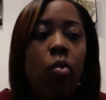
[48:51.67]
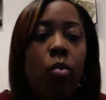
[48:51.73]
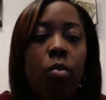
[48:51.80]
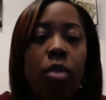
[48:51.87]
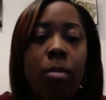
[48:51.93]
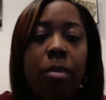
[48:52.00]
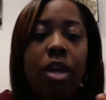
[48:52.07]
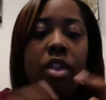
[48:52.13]

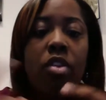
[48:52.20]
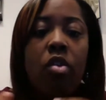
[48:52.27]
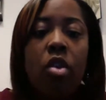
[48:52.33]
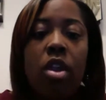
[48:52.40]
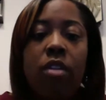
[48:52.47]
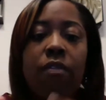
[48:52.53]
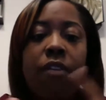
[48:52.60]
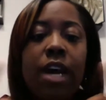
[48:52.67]
The mother or
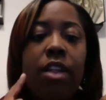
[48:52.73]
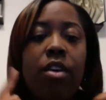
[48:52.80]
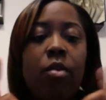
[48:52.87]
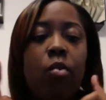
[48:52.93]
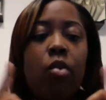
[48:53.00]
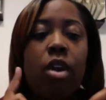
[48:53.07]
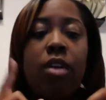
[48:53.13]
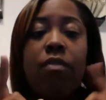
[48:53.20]
the father,
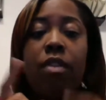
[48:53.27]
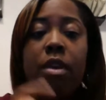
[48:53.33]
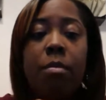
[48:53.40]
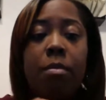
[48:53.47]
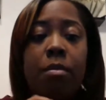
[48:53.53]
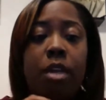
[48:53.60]
one of them